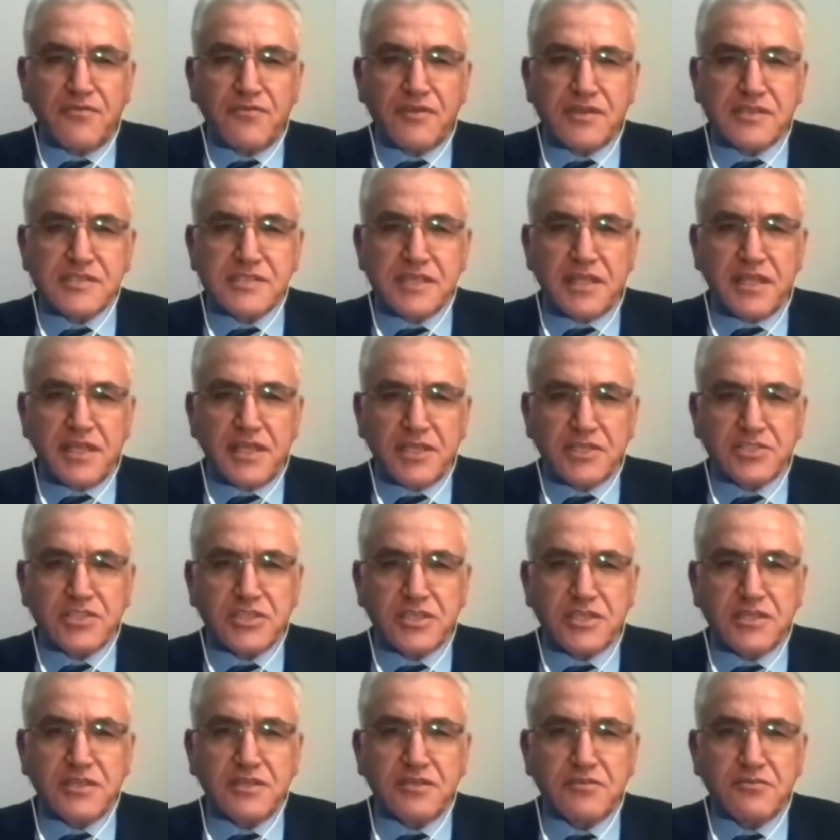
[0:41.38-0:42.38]

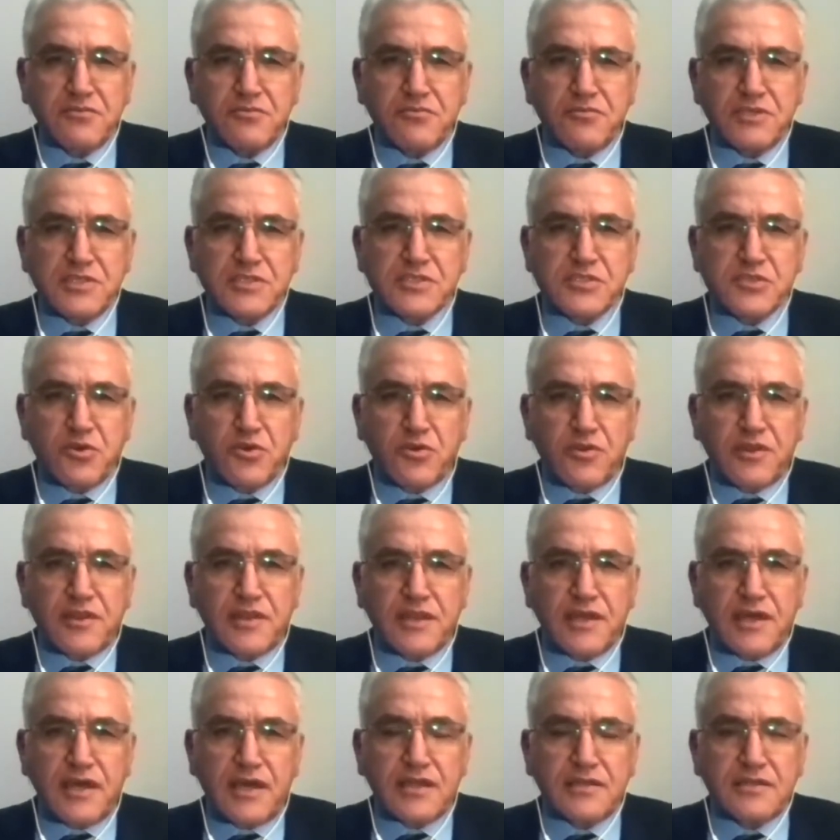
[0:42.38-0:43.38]
vaccination. We saw
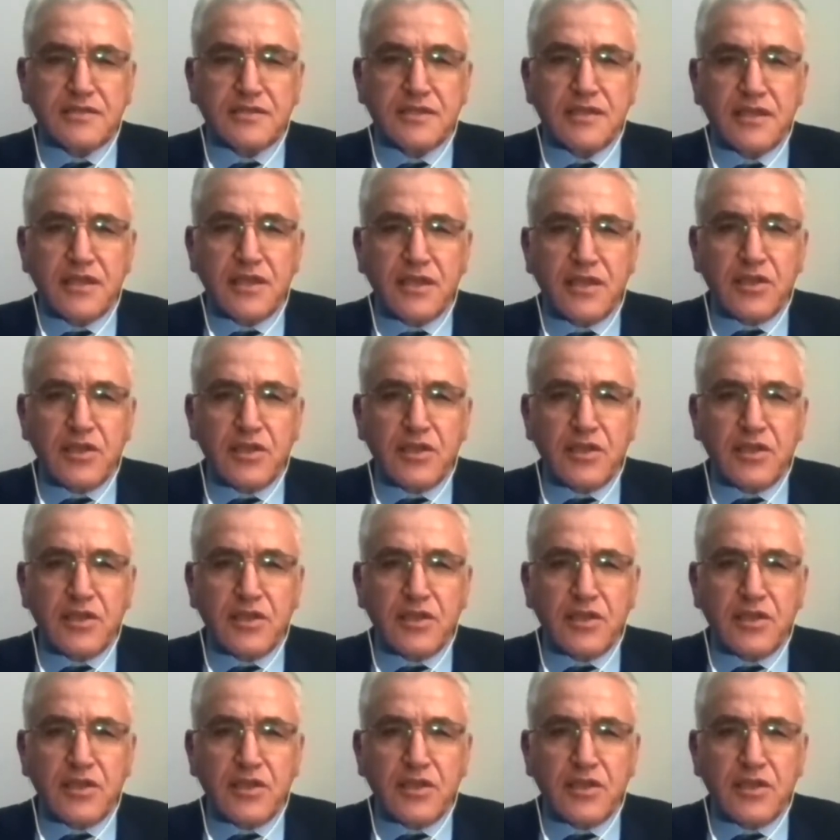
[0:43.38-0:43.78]
that